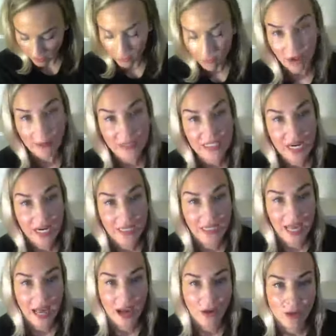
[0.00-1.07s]
Probably not at
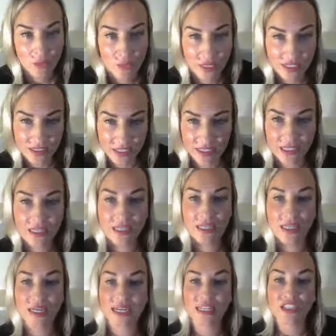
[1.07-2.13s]
the house because I need
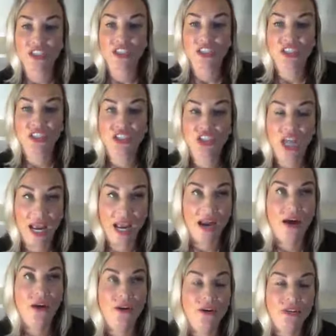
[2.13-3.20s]
to get
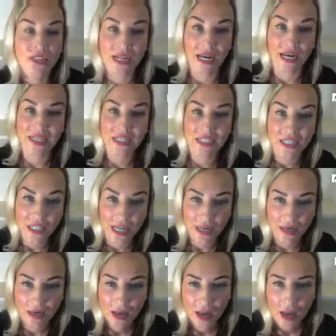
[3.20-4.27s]
chairs and I need to
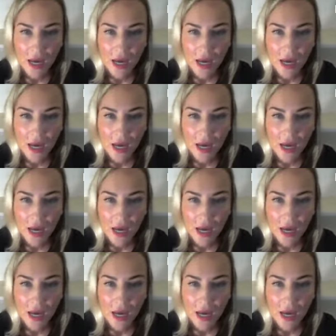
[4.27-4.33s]
get